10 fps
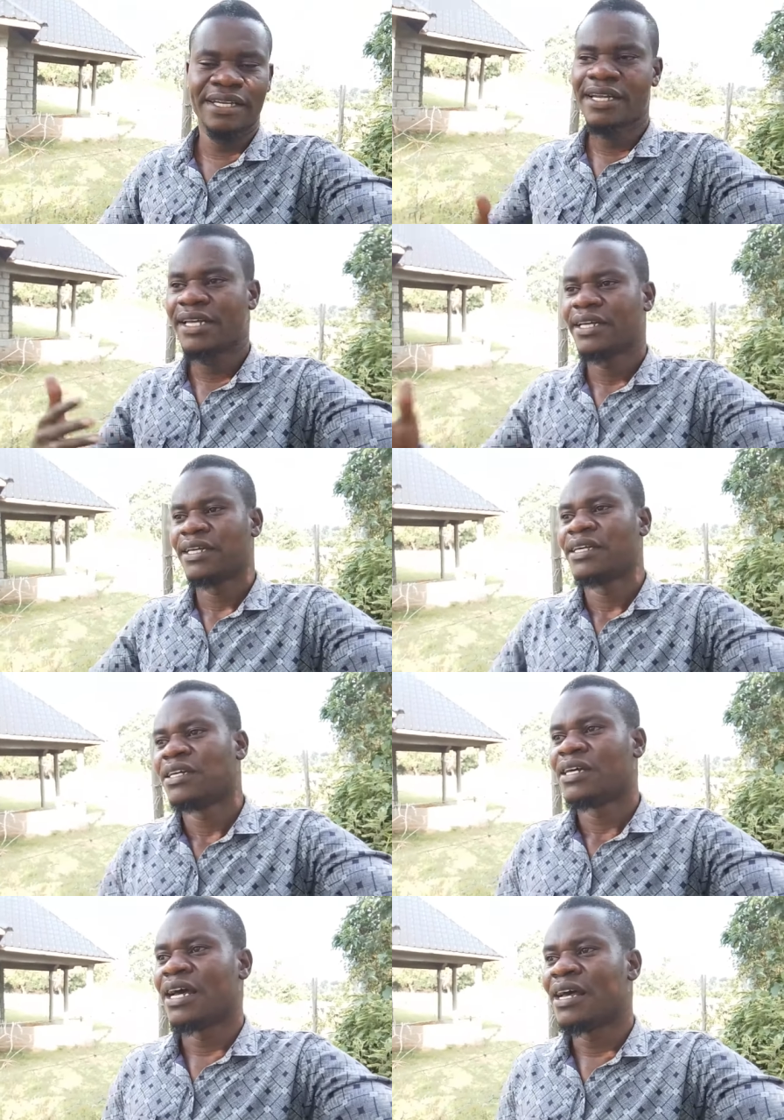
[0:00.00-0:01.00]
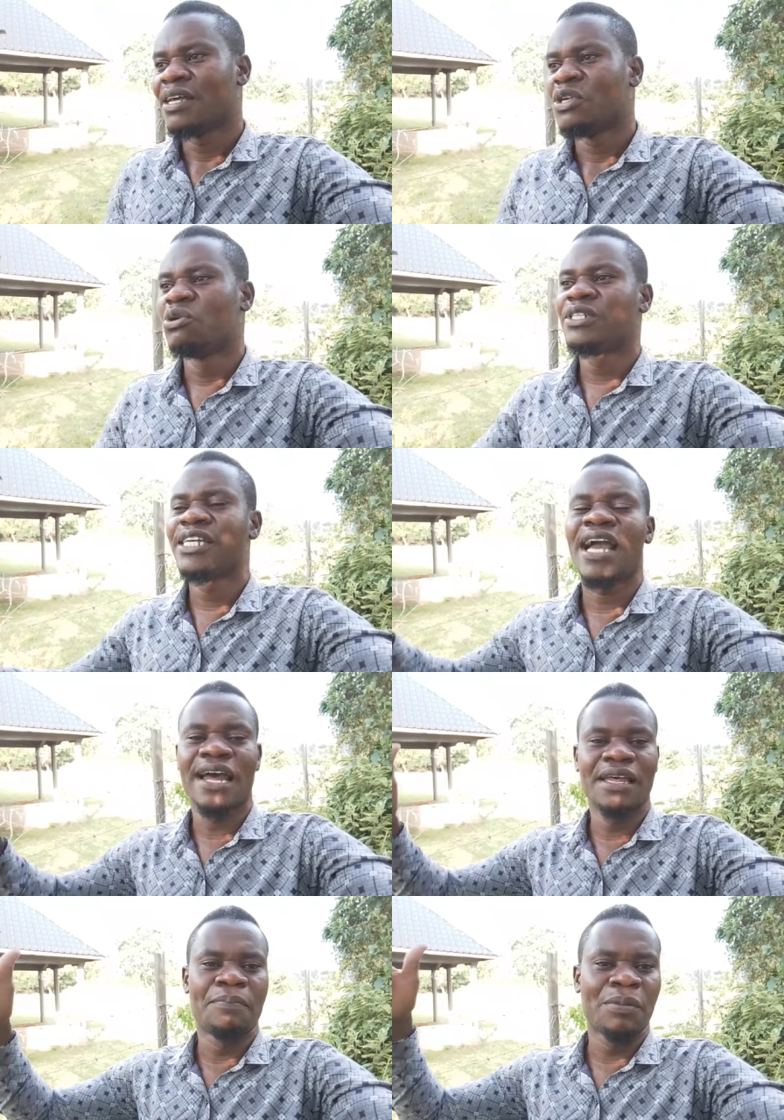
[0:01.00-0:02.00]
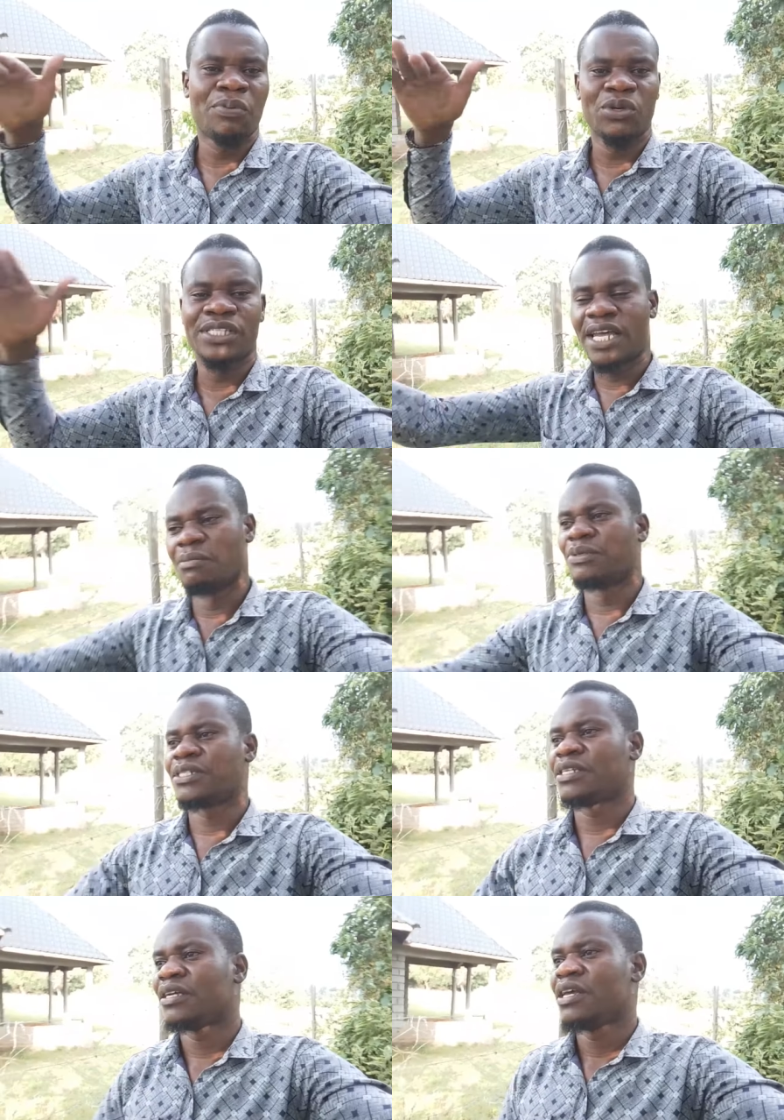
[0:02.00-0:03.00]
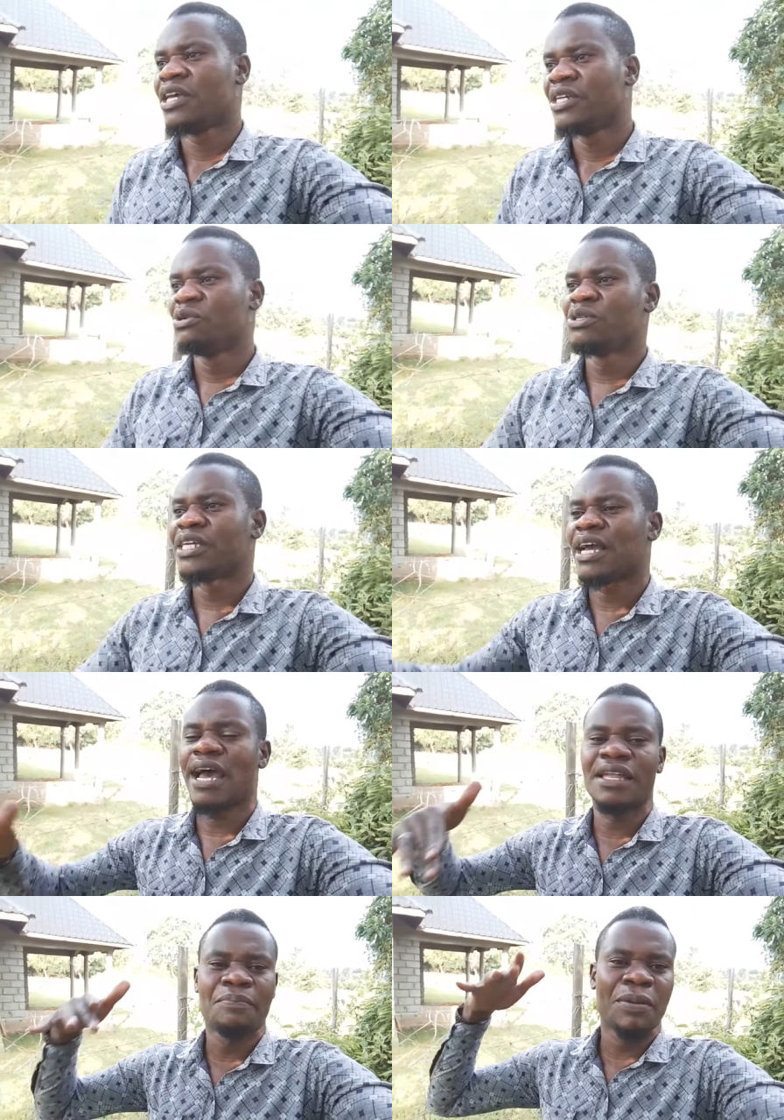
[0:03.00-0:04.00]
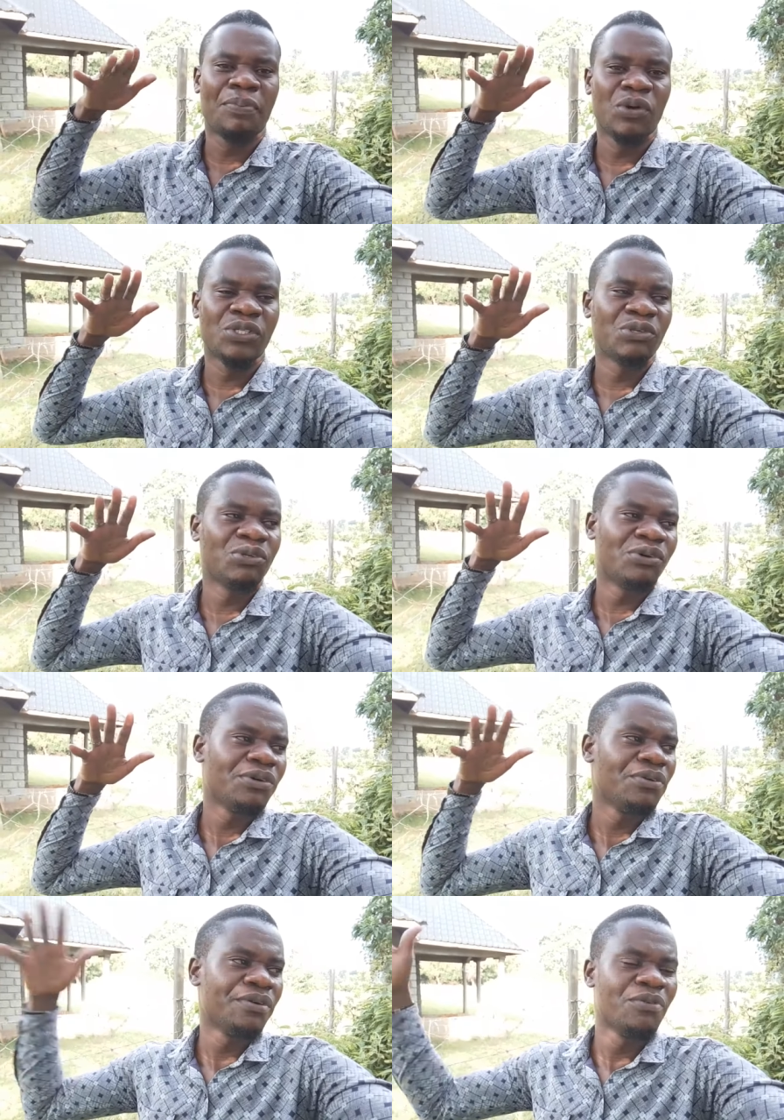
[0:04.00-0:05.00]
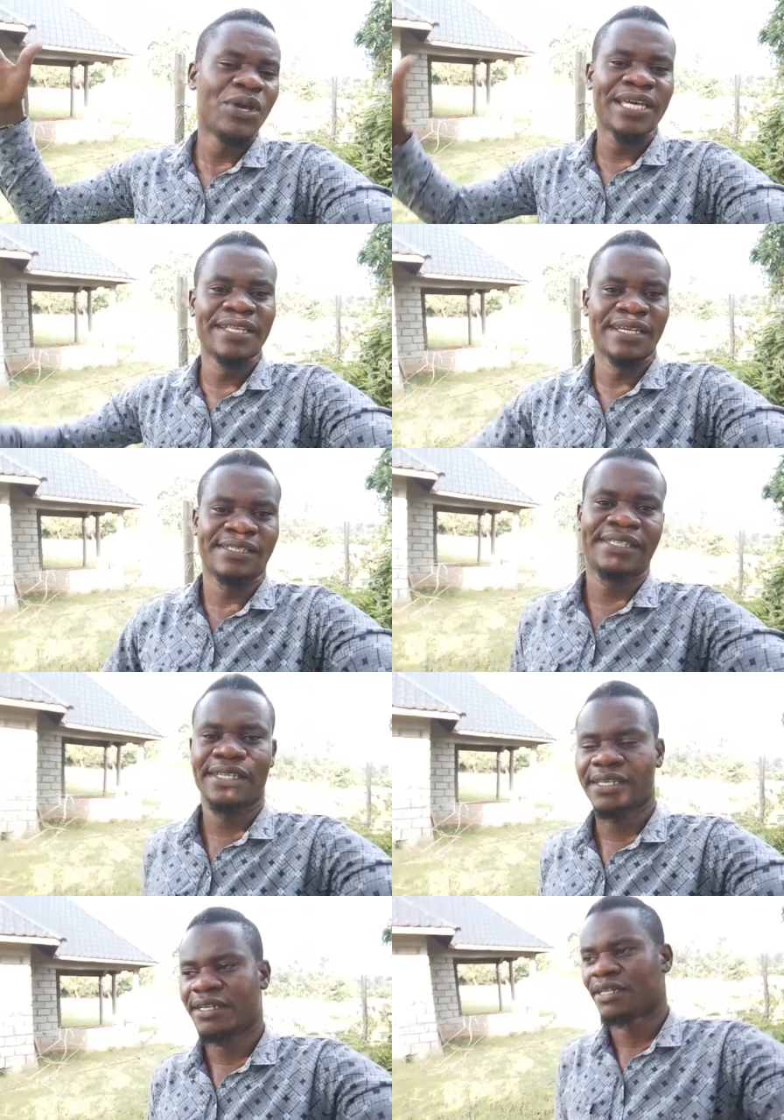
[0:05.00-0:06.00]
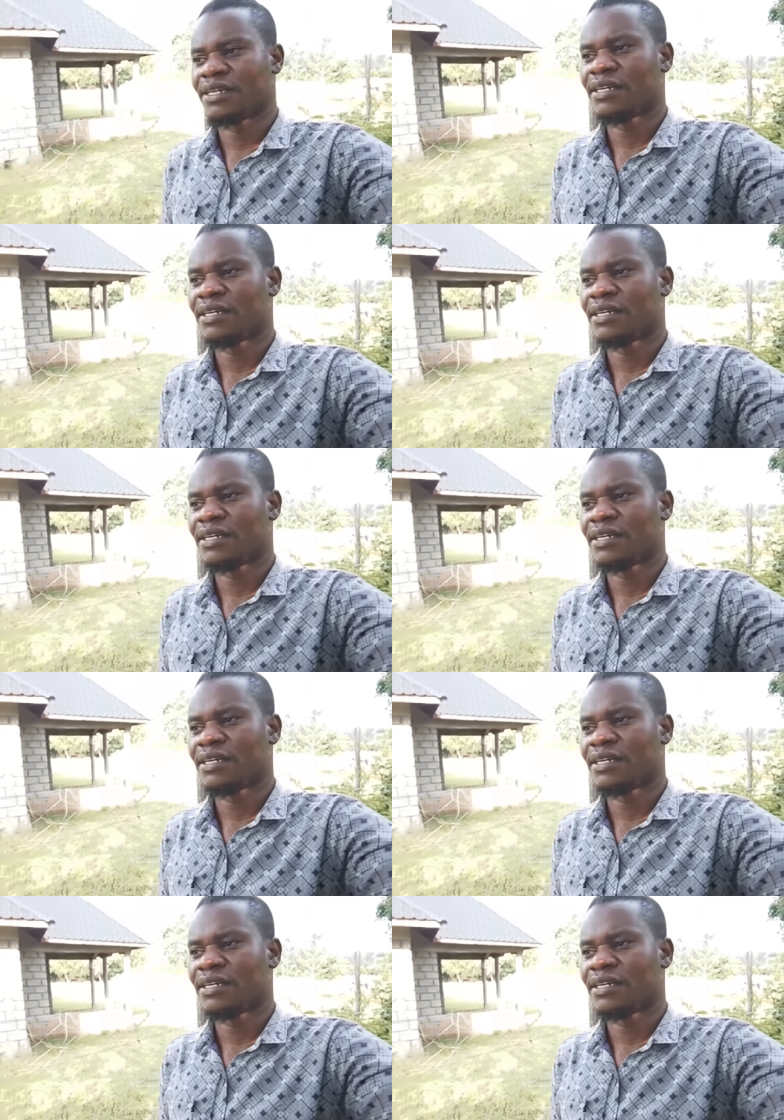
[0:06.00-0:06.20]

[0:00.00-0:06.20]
huh? using other people's names, using other people's, you know, weakness. Huh?